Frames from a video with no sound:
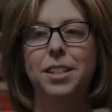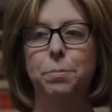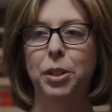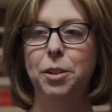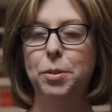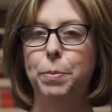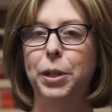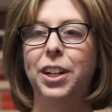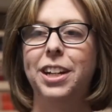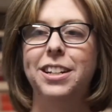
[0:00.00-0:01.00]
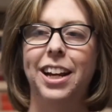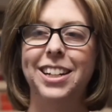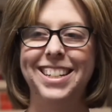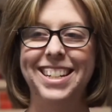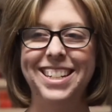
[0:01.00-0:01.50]
building was built in
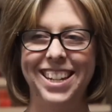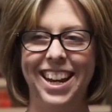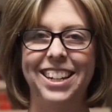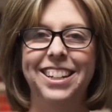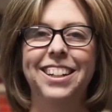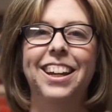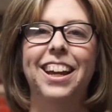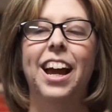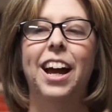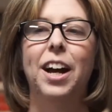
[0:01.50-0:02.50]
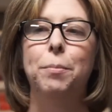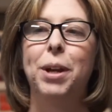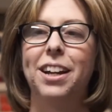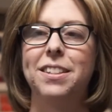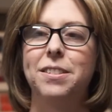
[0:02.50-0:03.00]
1910. It
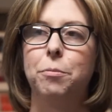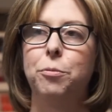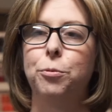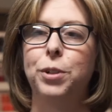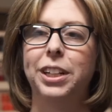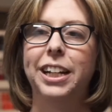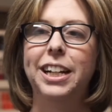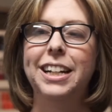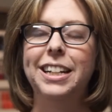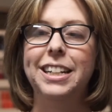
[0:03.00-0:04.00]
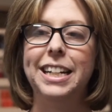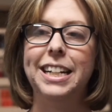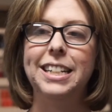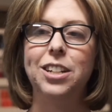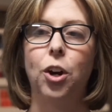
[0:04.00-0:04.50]
has some really
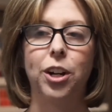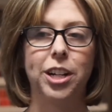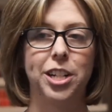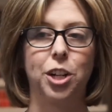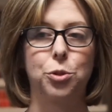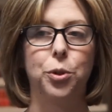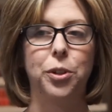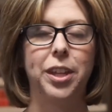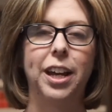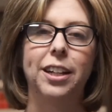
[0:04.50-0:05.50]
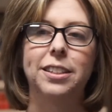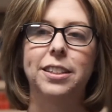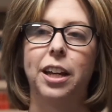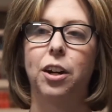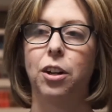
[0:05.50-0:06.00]
neat architectural things
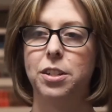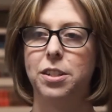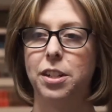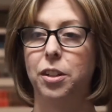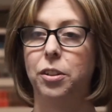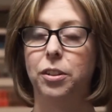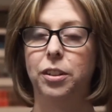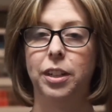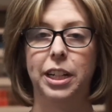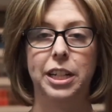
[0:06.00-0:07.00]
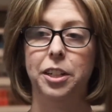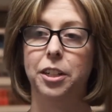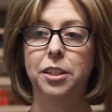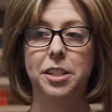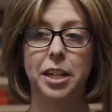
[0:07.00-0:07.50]
that are still
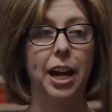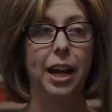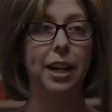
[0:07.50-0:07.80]
here today.